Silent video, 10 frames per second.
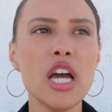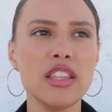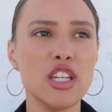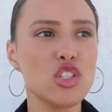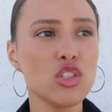
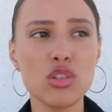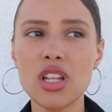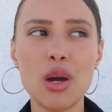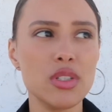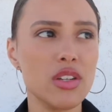they shoot a
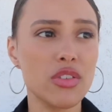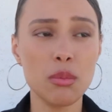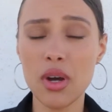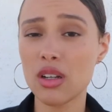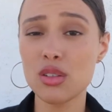lot with different
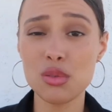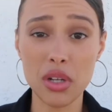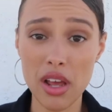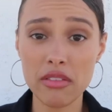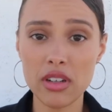models,
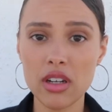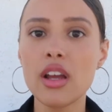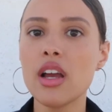whatever,